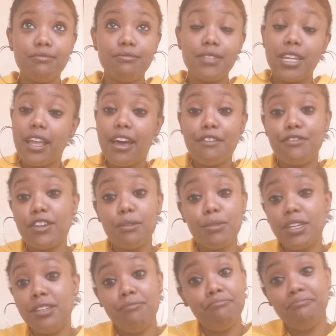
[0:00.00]
and I have
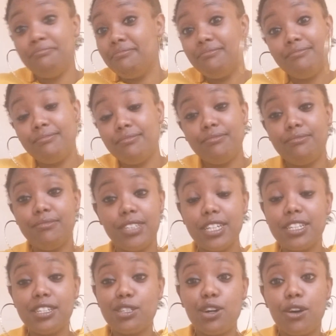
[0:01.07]
family who
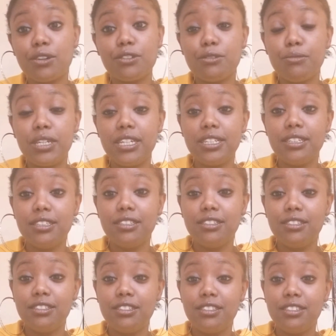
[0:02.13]
doesn't talk to me.
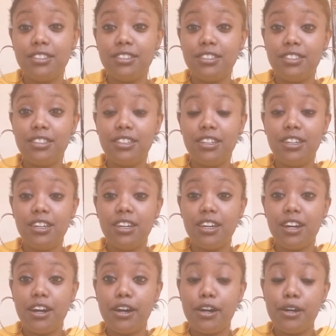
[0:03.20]

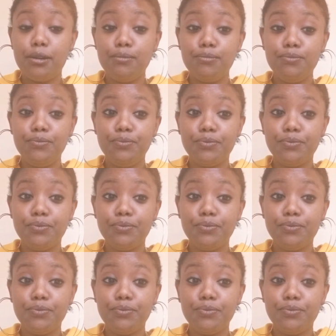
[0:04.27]
And